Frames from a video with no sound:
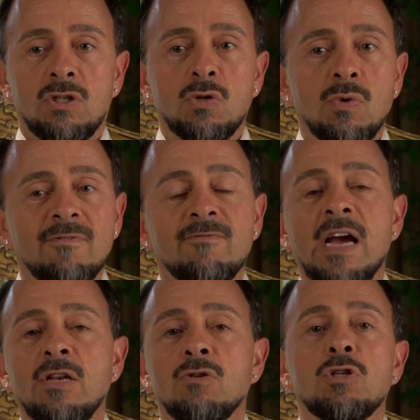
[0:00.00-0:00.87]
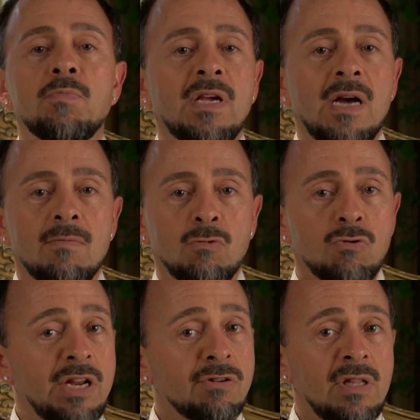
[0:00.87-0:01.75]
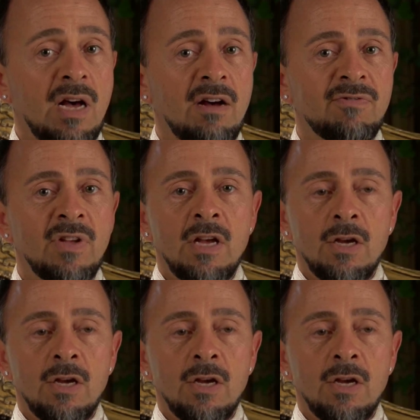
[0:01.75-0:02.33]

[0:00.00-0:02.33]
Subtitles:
to invite you to become greater love,